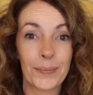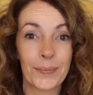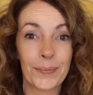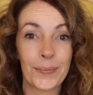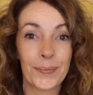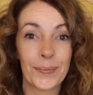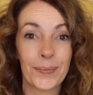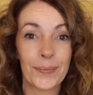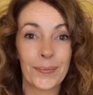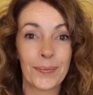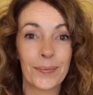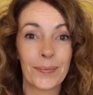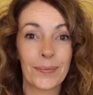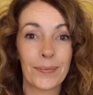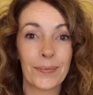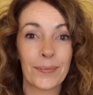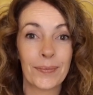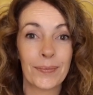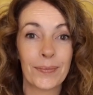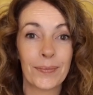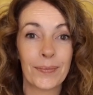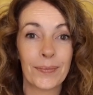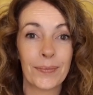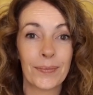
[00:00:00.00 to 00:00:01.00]

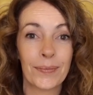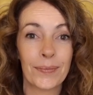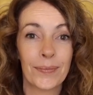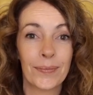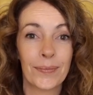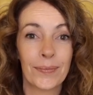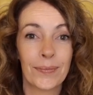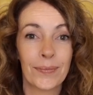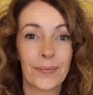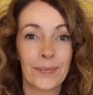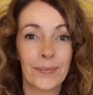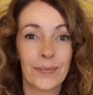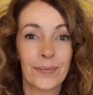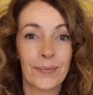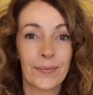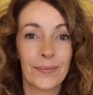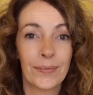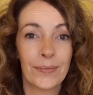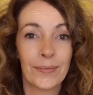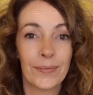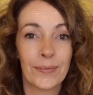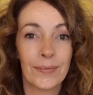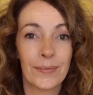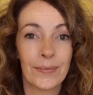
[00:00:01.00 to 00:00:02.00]

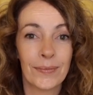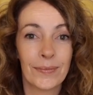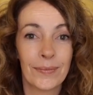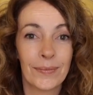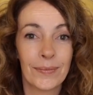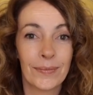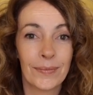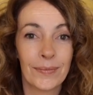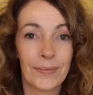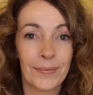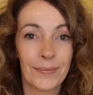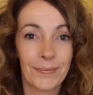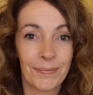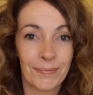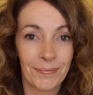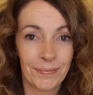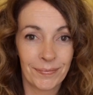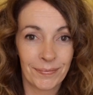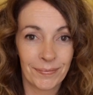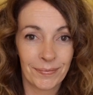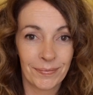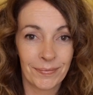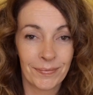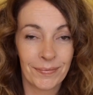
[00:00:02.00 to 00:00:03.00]

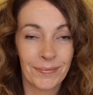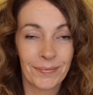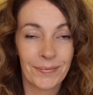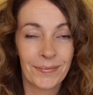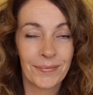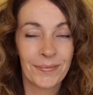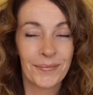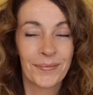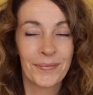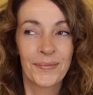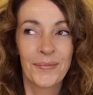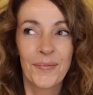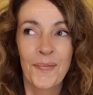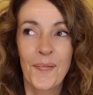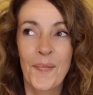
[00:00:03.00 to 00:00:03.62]
(silence)